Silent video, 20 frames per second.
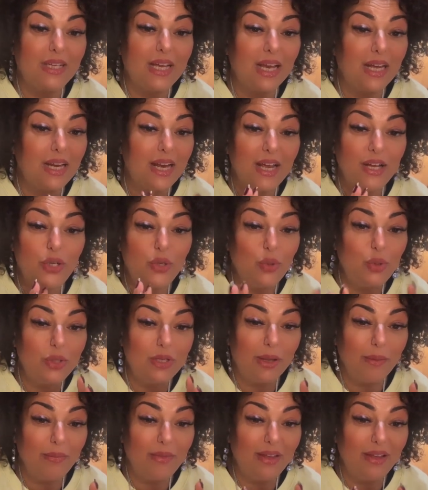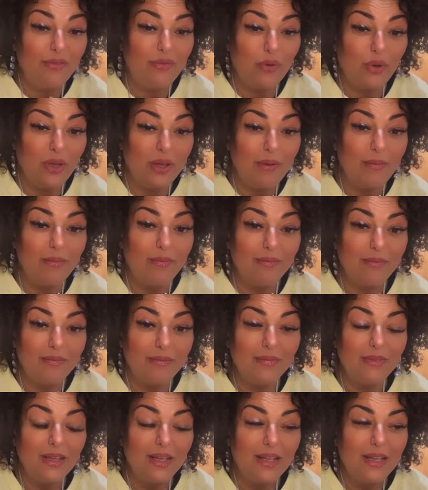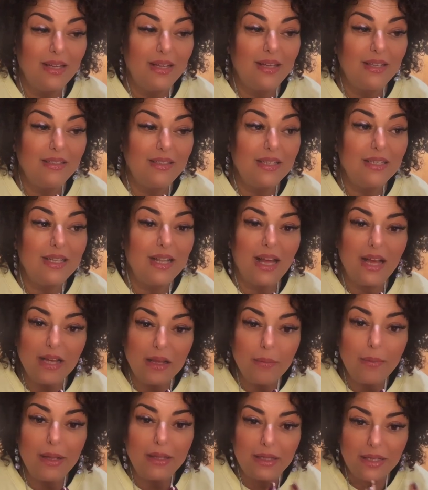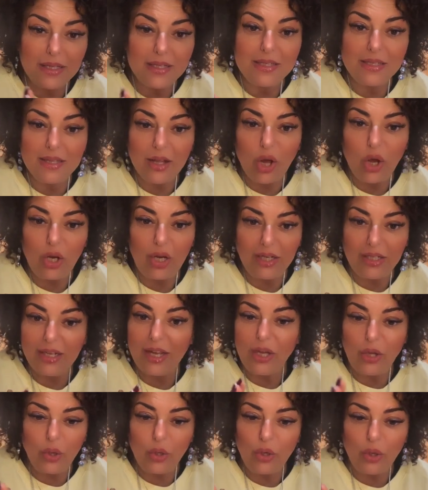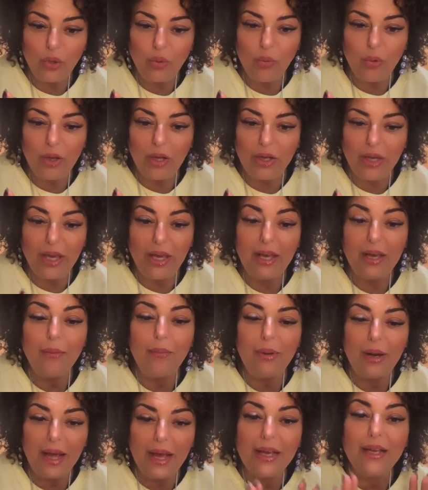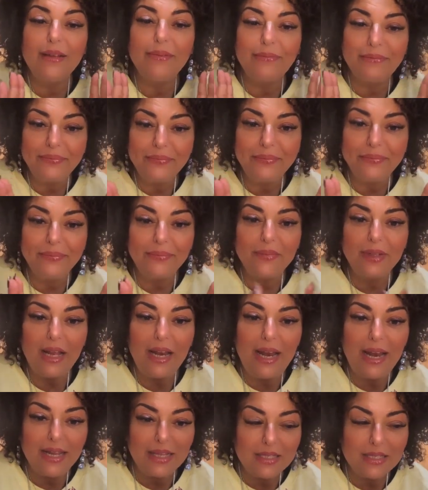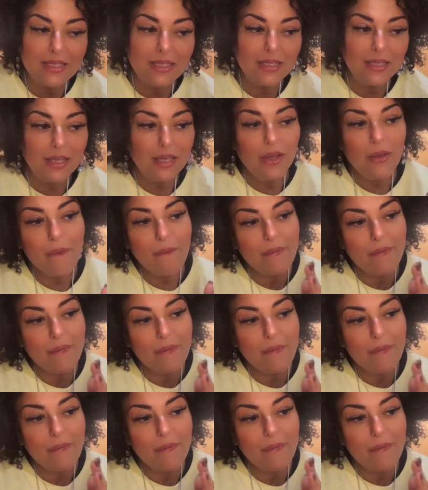can I do something for him? She's like, but it's the holiday, you're not working. I'm like, let's.